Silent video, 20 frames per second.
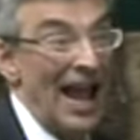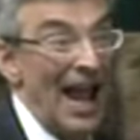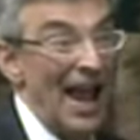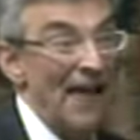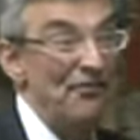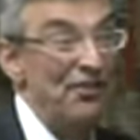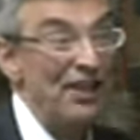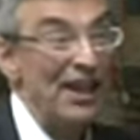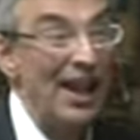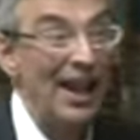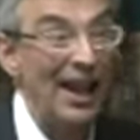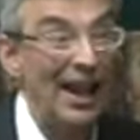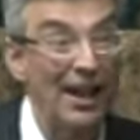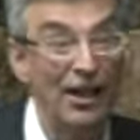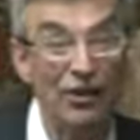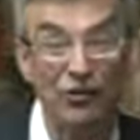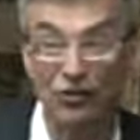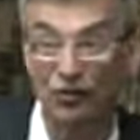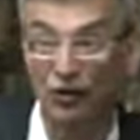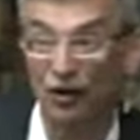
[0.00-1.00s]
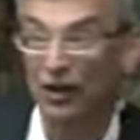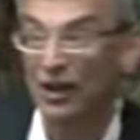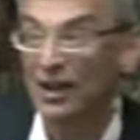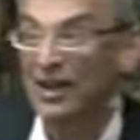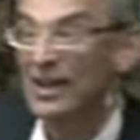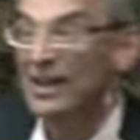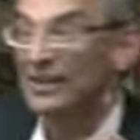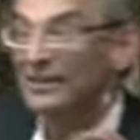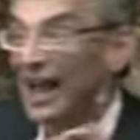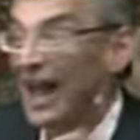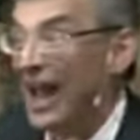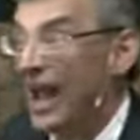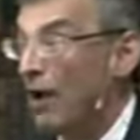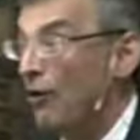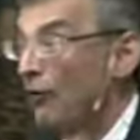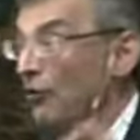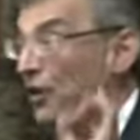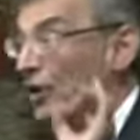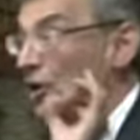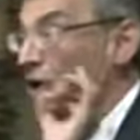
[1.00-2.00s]
they have the answer to
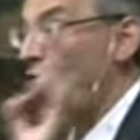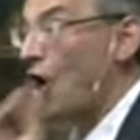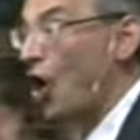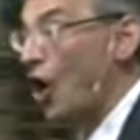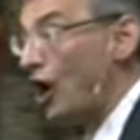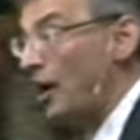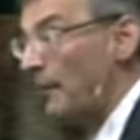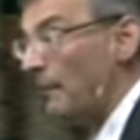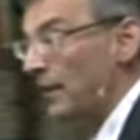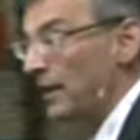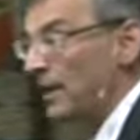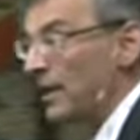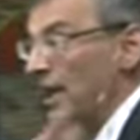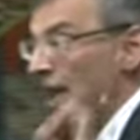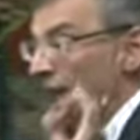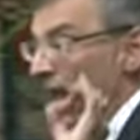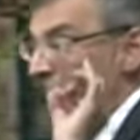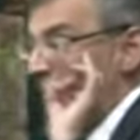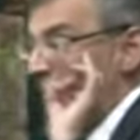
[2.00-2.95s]
how the carbon